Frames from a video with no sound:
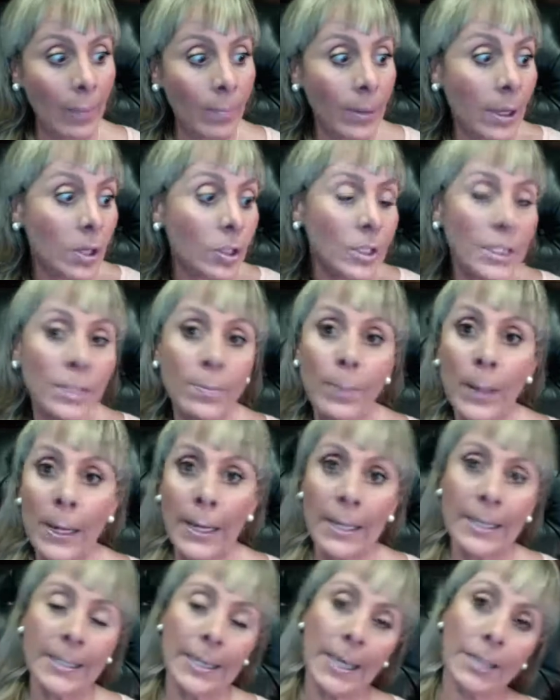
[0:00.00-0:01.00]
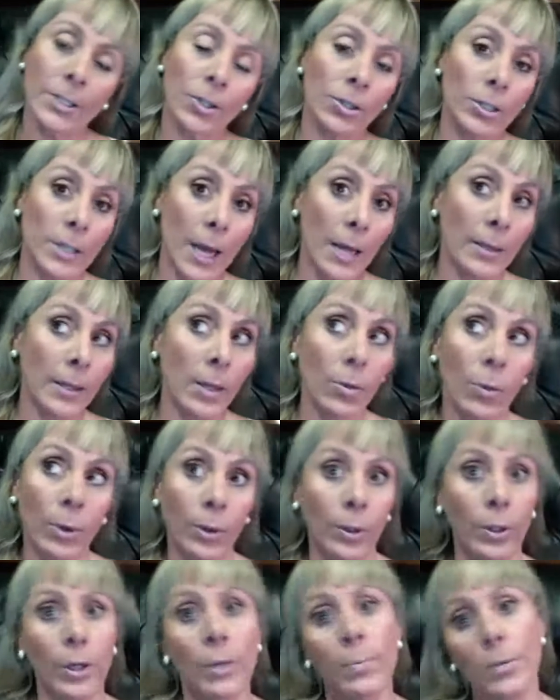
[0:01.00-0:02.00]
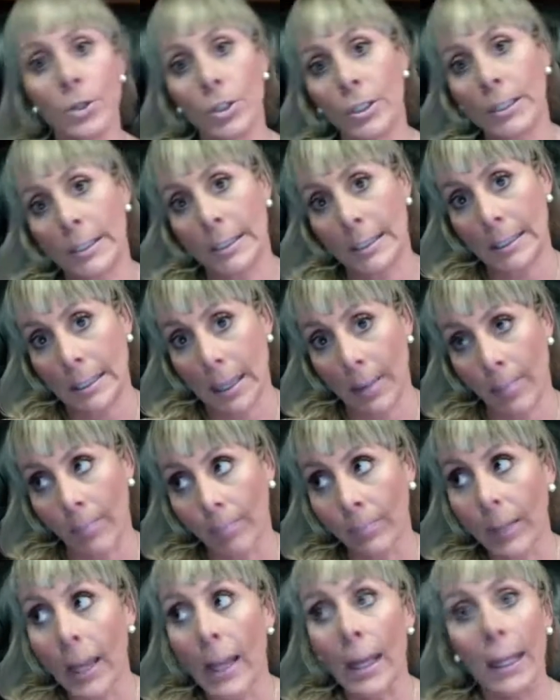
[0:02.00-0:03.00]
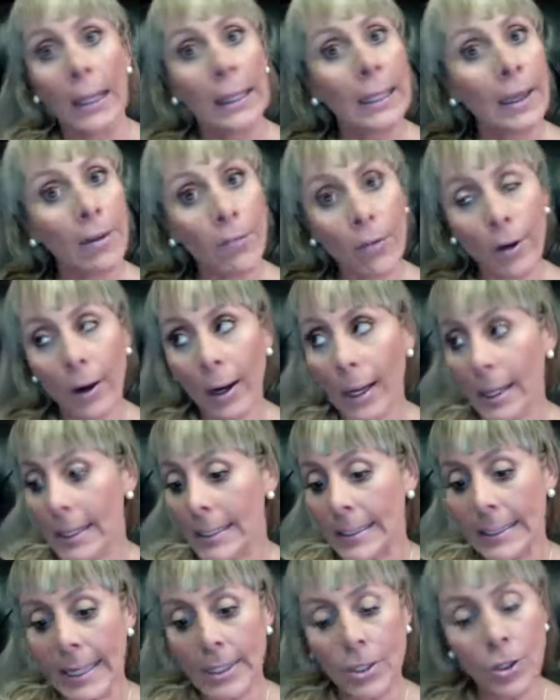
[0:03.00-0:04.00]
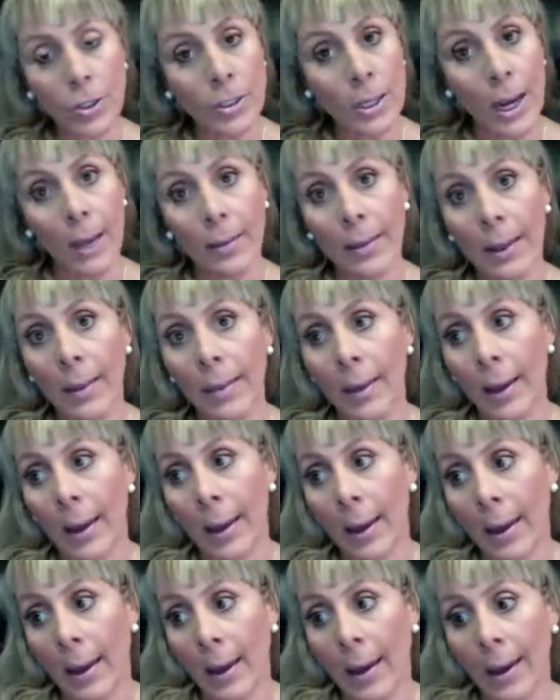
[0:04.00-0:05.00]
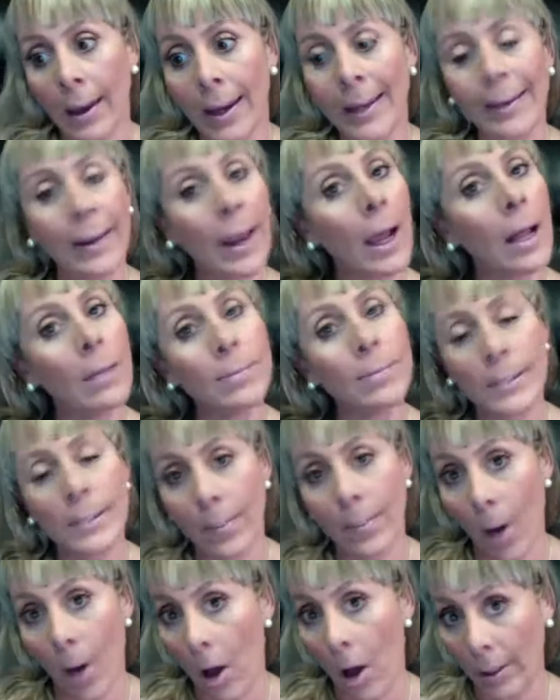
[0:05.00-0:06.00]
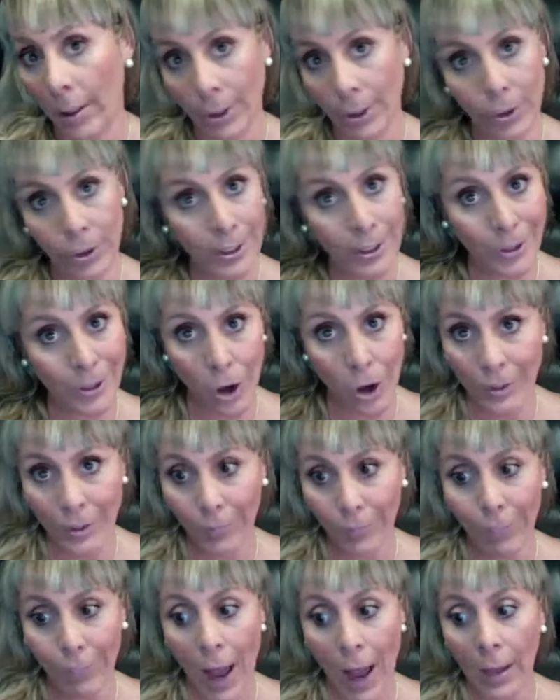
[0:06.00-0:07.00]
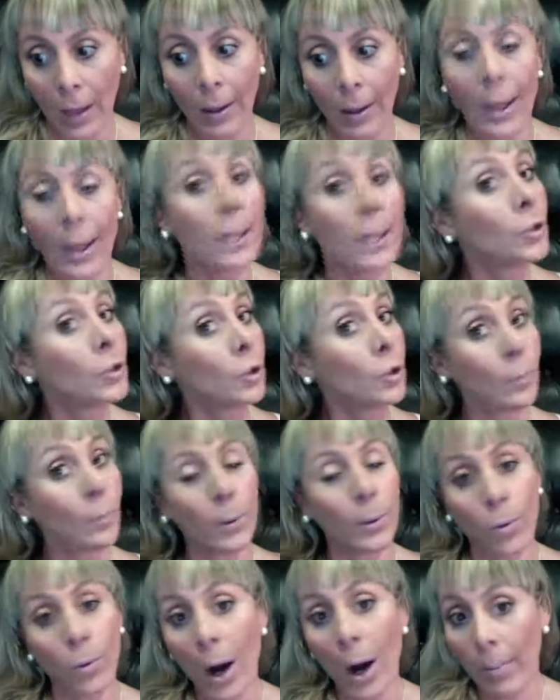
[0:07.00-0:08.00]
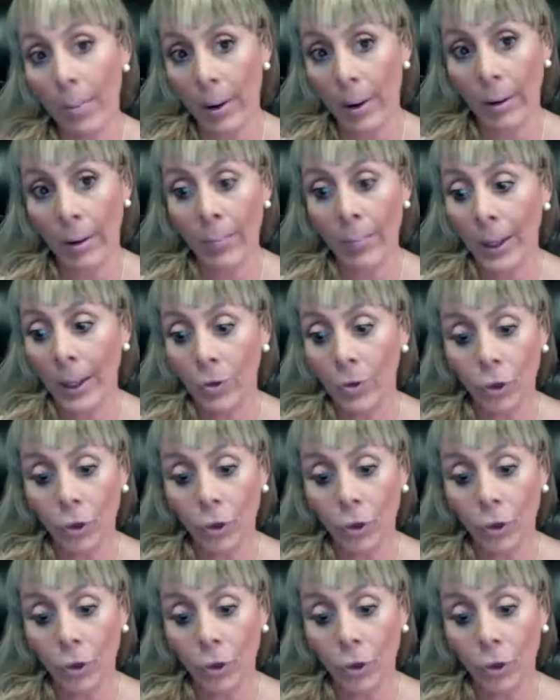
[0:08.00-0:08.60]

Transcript: Because spleen is associated with our immune system. Liver is associated, it helps the body to detoxify. Triple warmer,